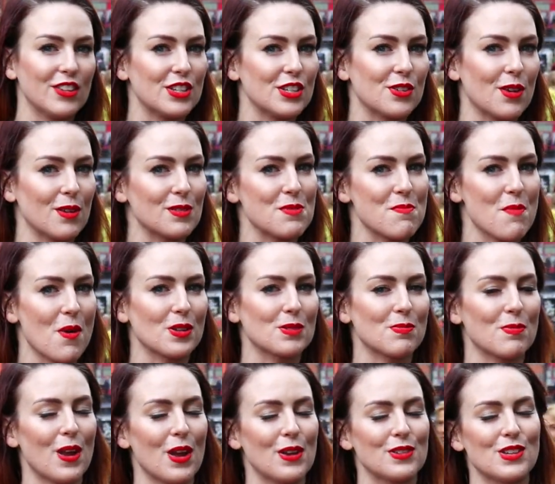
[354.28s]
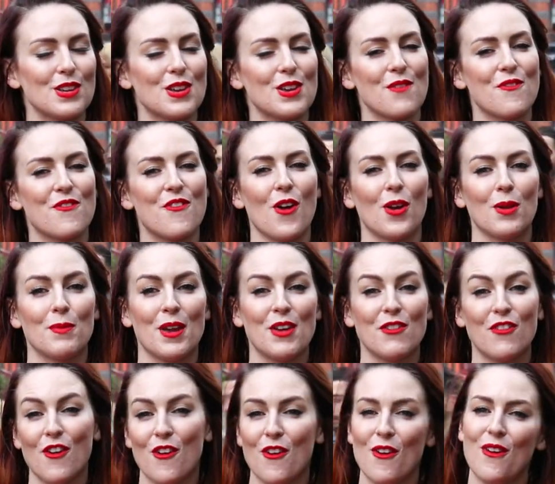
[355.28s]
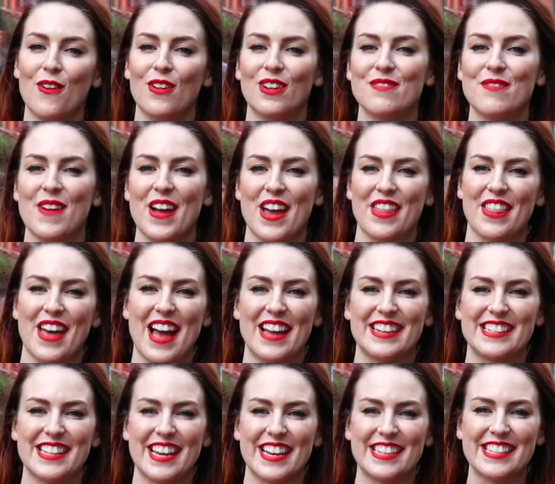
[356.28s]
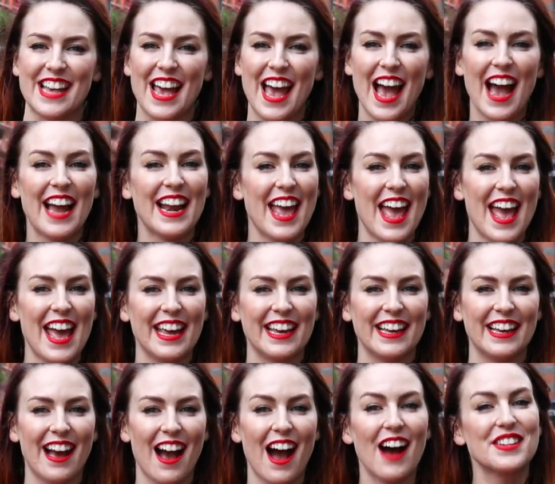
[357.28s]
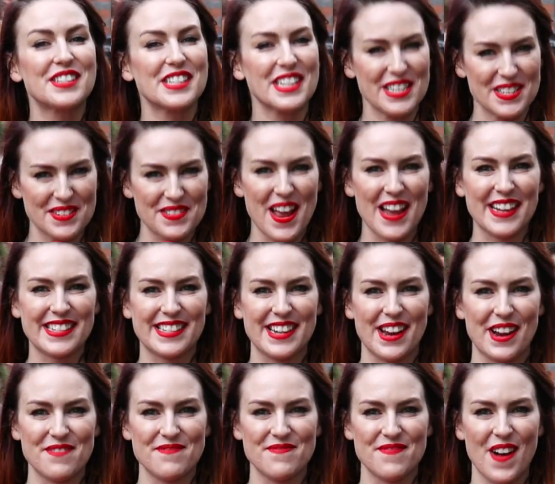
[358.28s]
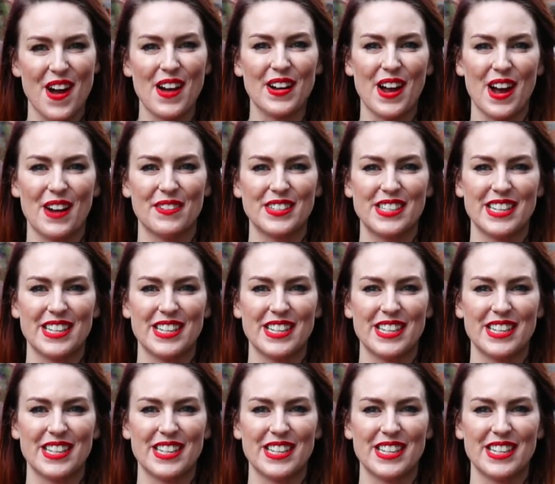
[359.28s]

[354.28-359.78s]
the description box below so you can follow me for all of my other antics. And hey, I'll see you next time on Kama